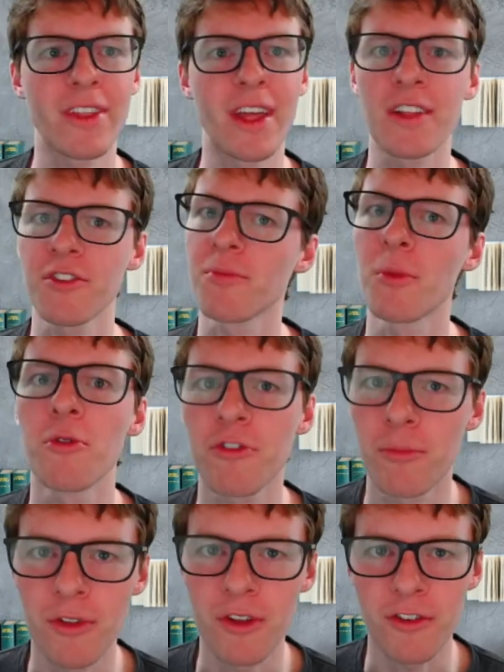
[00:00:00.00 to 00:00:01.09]
That's its most
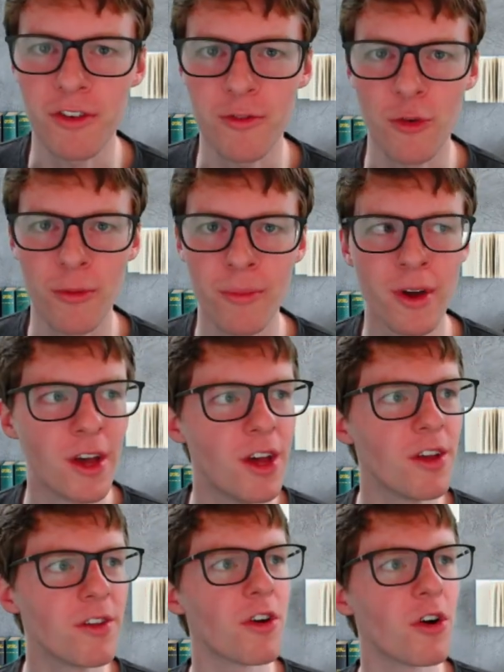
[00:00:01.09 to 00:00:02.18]
simplistic form.
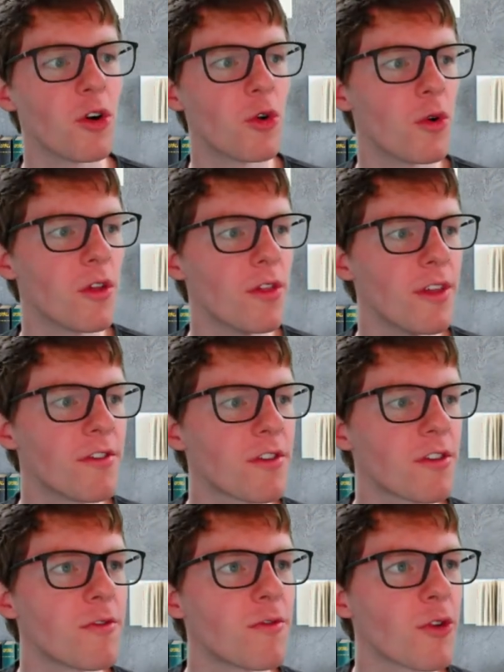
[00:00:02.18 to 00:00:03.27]
So this
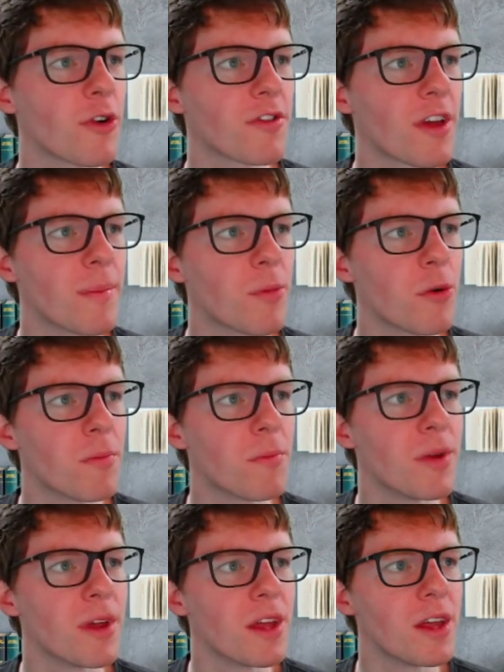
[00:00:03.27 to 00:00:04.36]
could, for example,
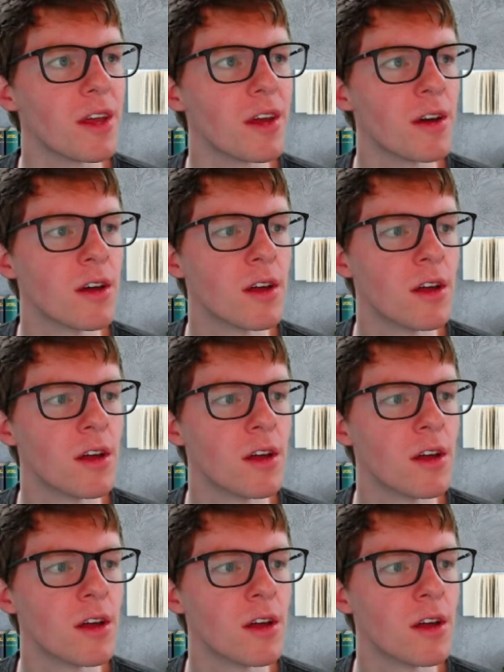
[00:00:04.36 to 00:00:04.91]
be